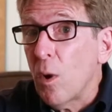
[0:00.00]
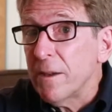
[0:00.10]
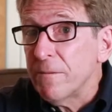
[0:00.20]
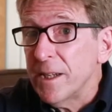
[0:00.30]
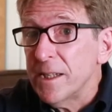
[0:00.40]

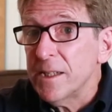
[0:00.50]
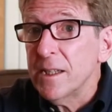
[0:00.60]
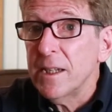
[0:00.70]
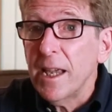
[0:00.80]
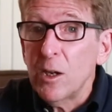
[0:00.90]

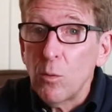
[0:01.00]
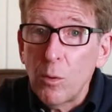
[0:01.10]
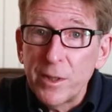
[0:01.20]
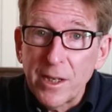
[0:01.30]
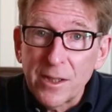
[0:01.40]
guaifenesin and
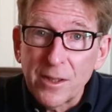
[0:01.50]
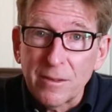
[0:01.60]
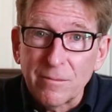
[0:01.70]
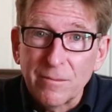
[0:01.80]
robitussin.